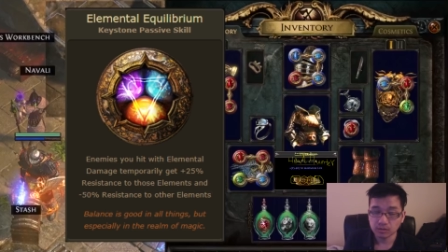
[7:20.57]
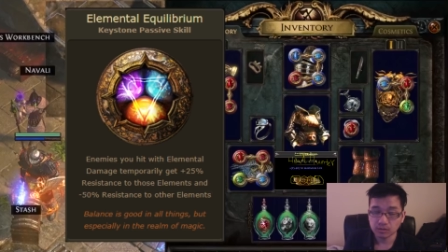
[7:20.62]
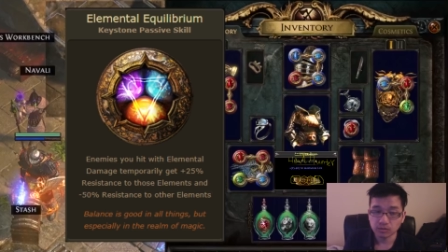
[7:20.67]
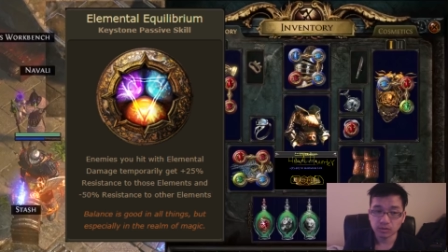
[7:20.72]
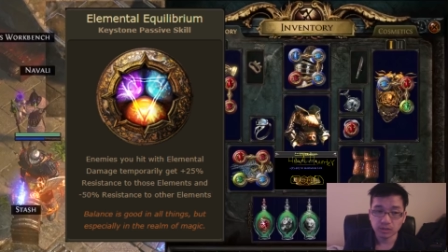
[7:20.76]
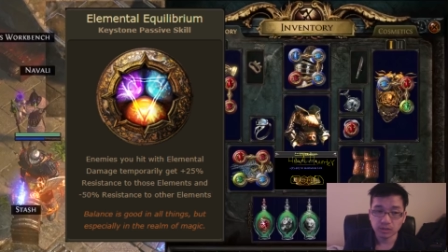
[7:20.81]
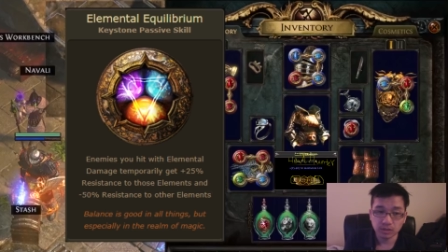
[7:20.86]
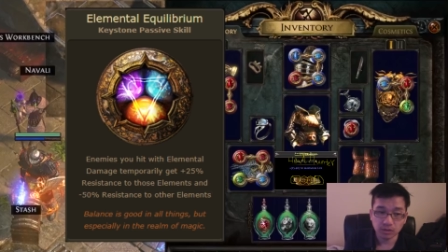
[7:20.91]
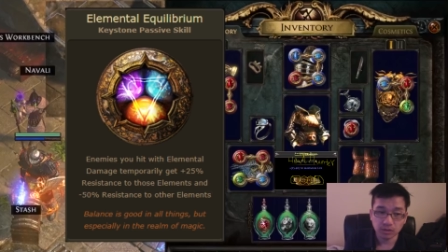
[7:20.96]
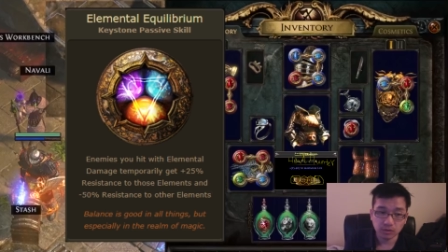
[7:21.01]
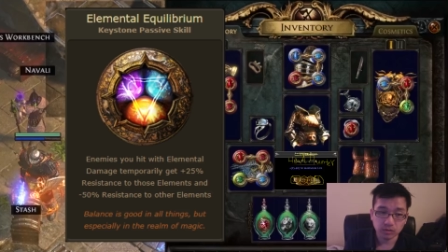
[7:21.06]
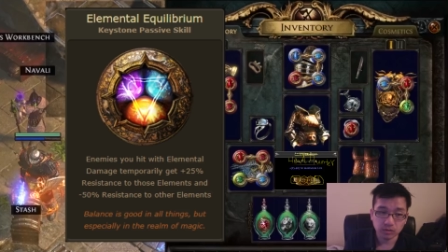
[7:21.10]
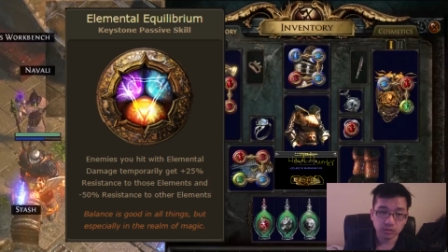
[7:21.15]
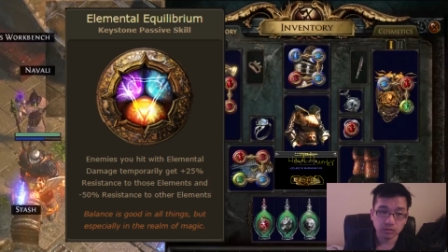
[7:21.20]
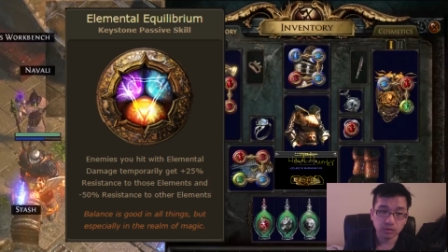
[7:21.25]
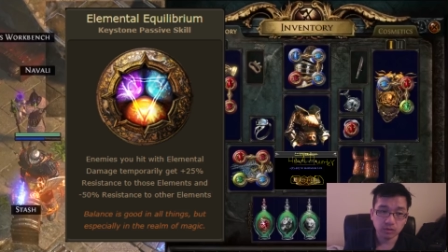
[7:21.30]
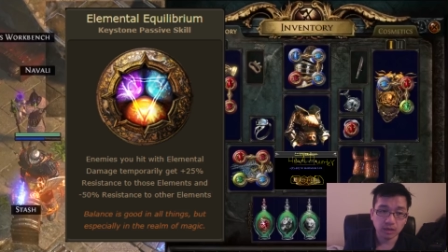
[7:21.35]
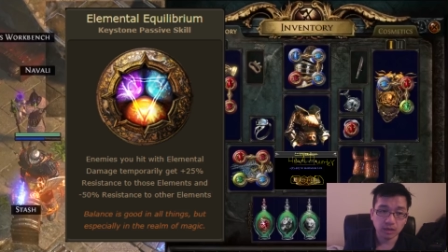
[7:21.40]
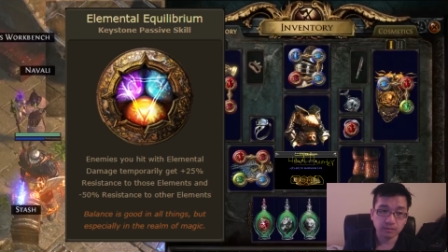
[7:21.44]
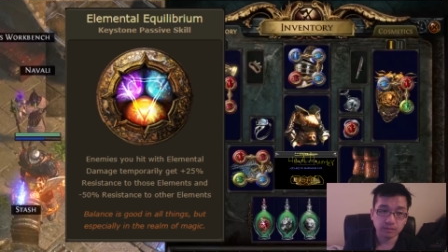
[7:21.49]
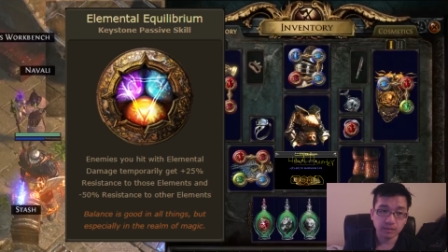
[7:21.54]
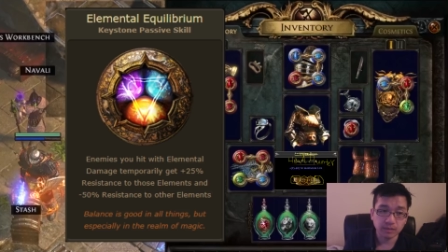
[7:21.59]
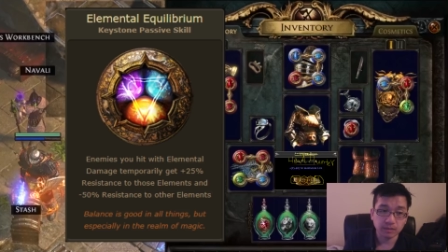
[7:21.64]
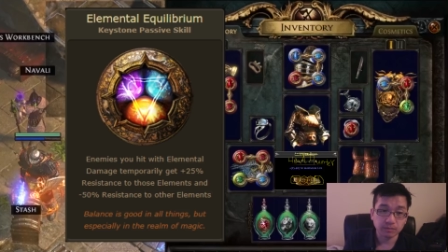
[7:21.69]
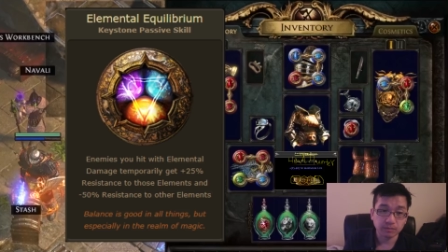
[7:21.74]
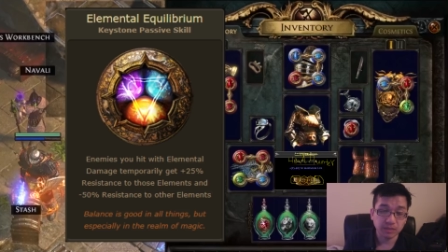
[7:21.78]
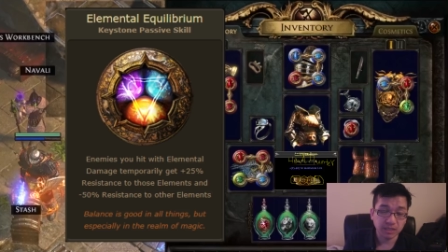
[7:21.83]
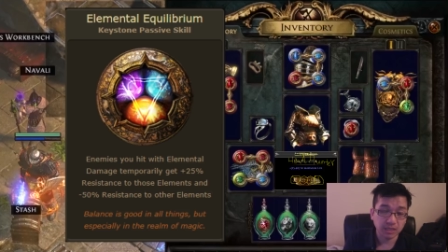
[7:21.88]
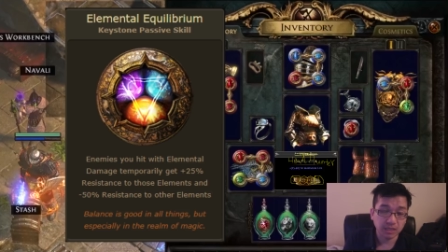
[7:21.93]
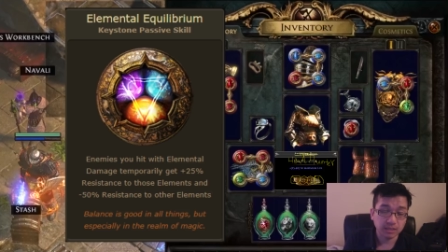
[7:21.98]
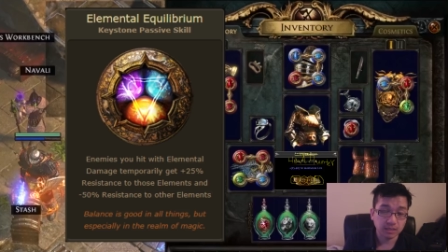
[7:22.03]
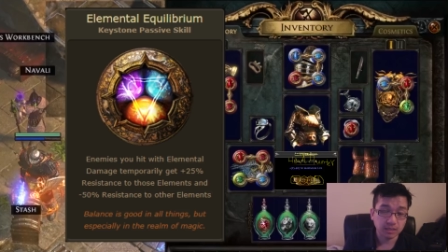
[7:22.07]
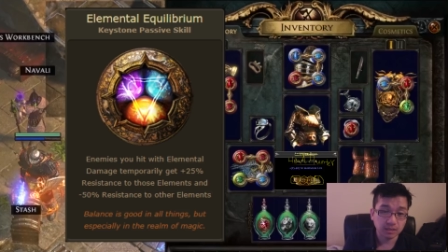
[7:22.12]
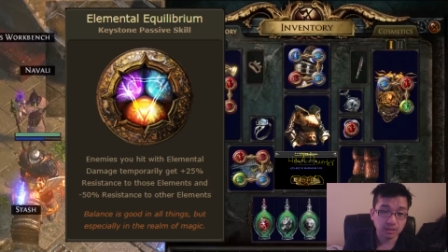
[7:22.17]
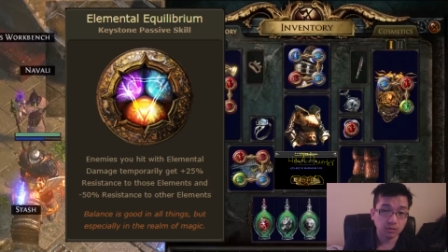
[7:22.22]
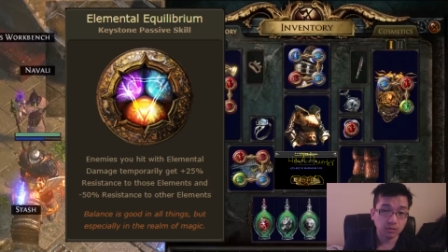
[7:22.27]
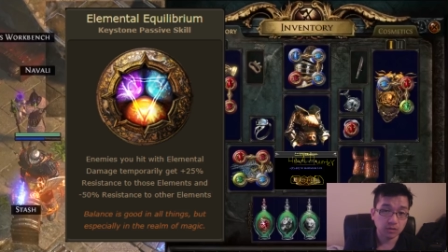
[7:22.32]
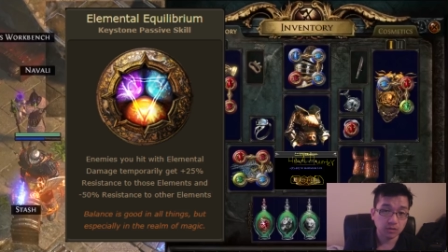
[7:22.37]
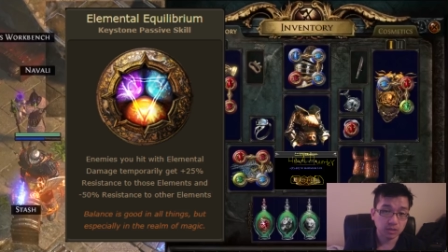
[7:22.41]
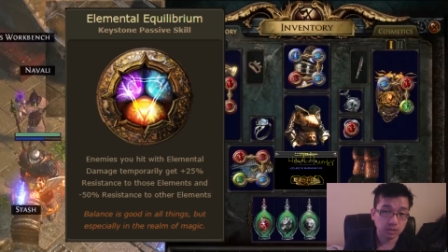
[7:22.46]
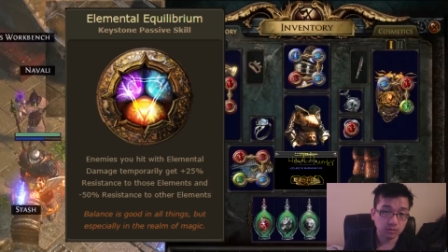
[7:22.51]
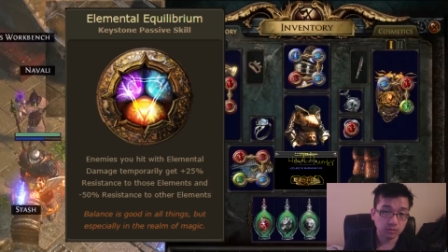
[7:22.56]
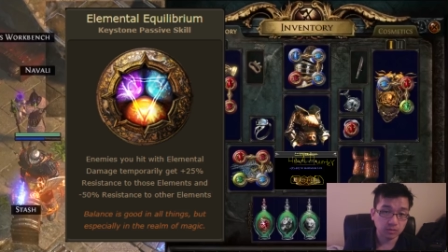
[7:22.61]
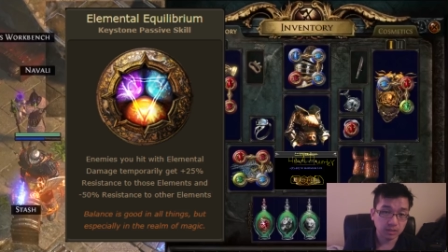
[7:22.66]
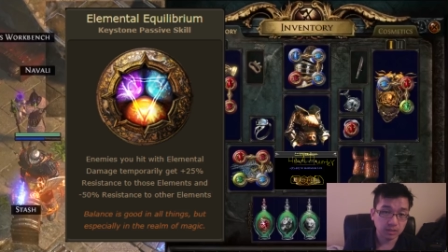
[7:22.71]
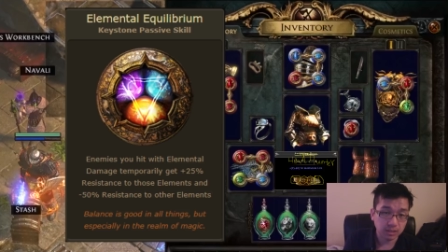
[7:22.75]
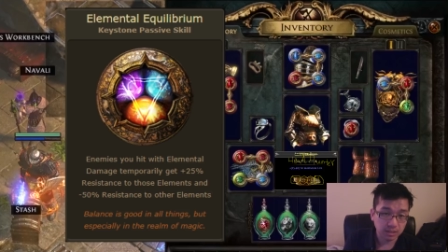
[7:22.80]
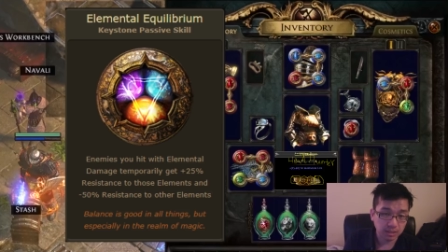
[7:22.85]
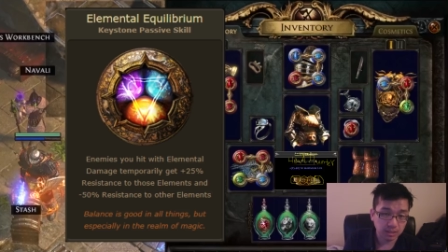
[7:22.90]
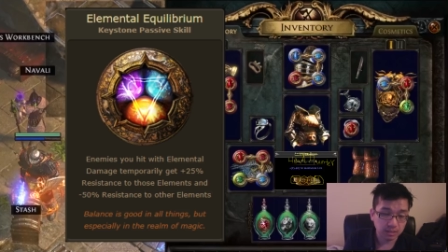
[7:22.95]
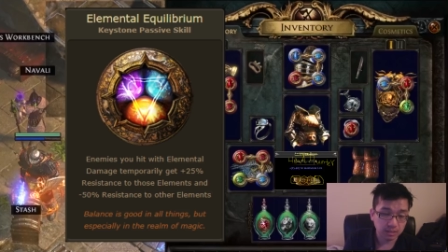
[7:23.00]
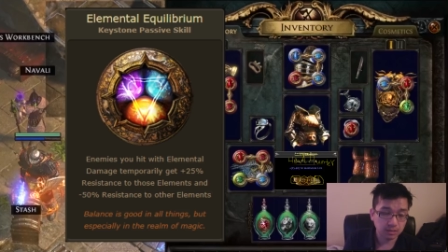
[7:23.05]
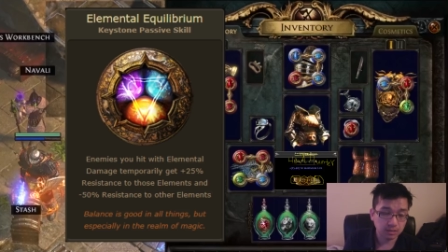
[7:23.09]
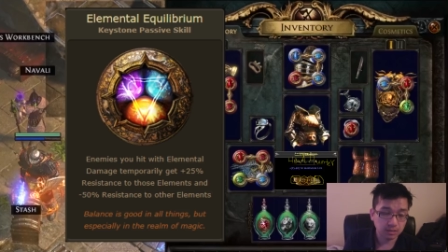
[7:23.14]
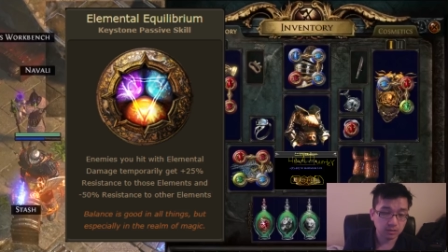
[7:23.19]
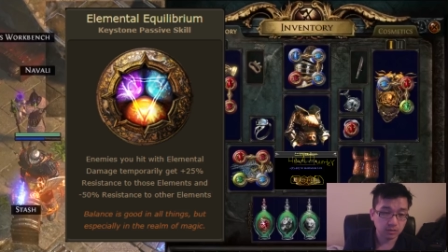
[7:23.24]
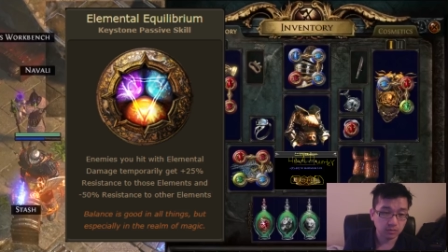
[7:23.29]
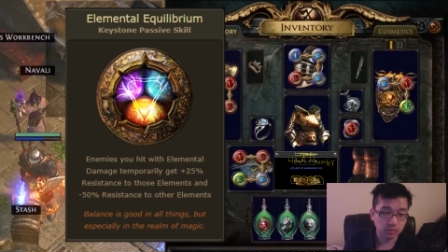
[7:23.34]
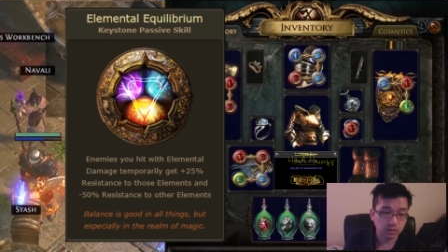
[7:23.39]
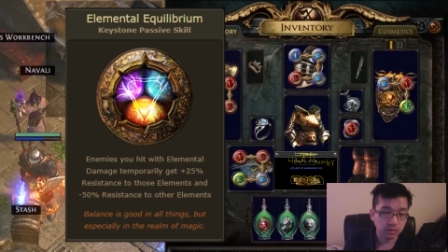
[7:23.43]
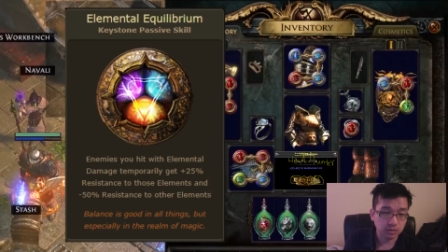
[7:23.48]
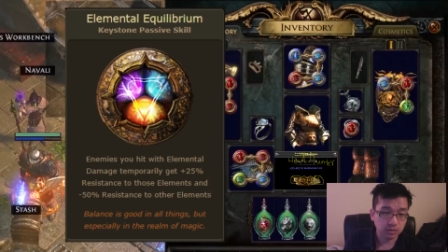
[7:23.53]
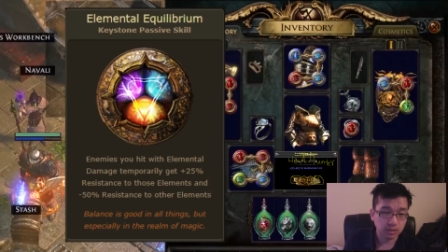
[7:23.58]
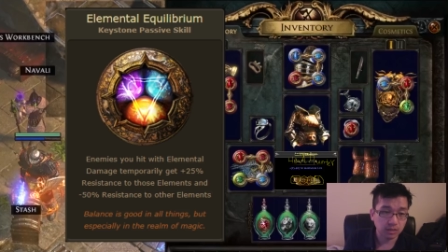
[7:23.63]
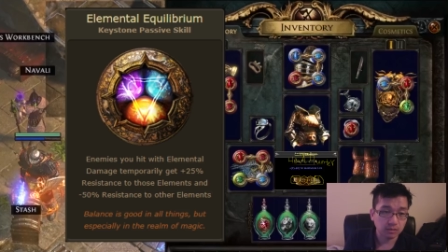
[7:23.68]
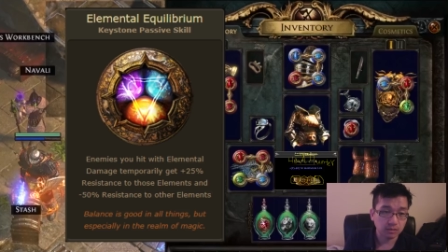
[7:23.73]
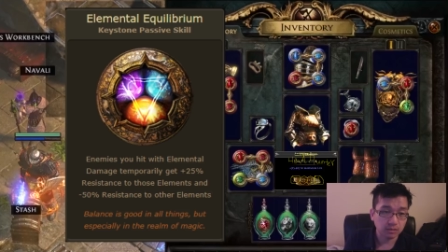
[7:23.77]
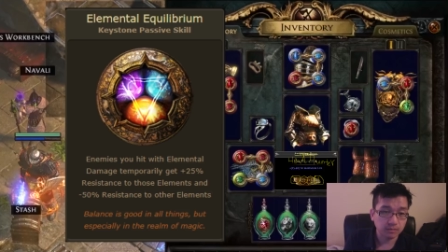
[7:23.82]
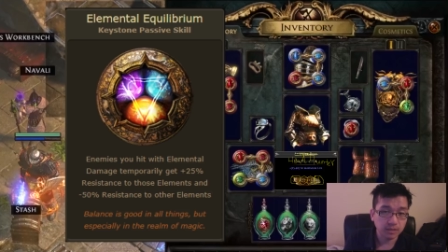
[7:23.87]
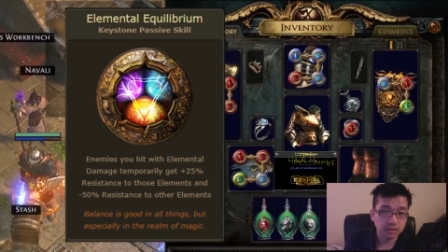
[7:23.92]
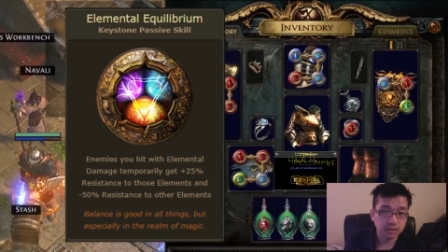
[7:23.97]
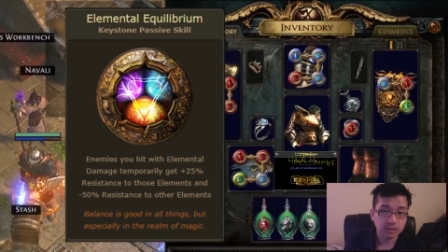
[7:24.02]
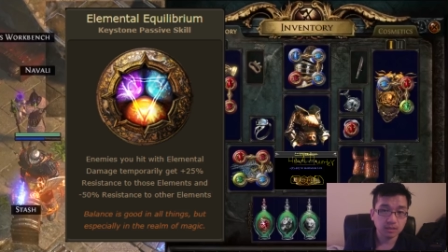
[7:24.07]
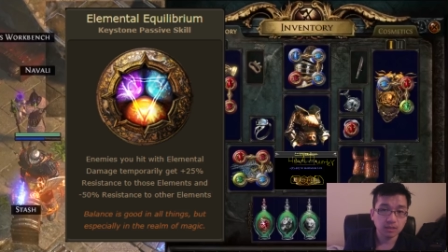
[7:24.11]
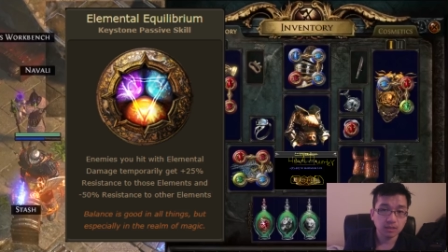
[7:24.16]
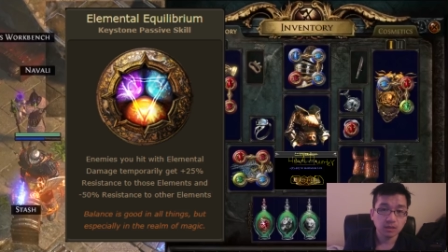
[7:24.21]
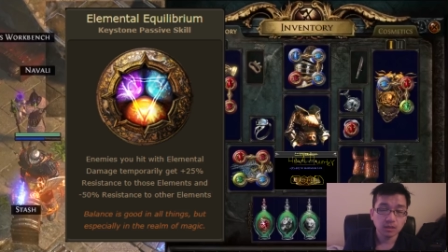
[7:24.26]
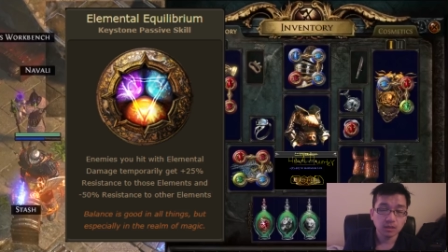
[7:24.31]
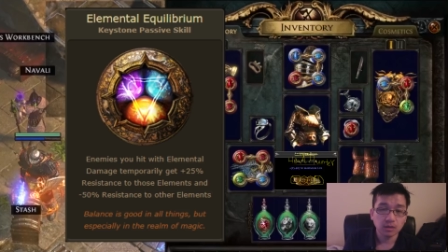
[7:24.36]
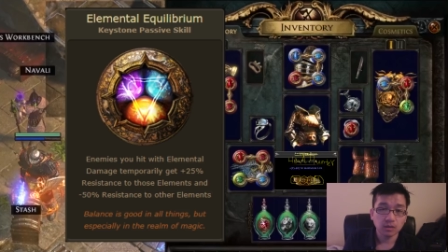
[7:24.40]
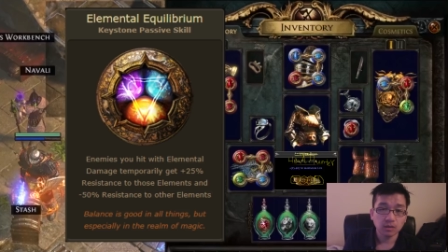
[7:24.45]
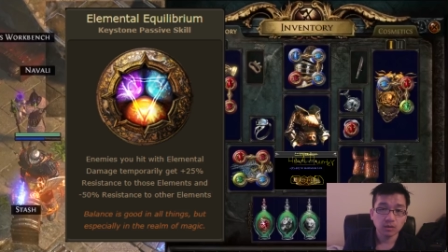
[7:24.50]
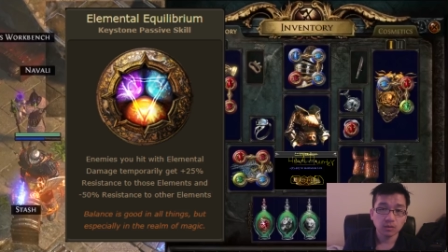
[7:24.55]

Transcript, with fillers: you deal to enemy because it lowers the resist to those elements.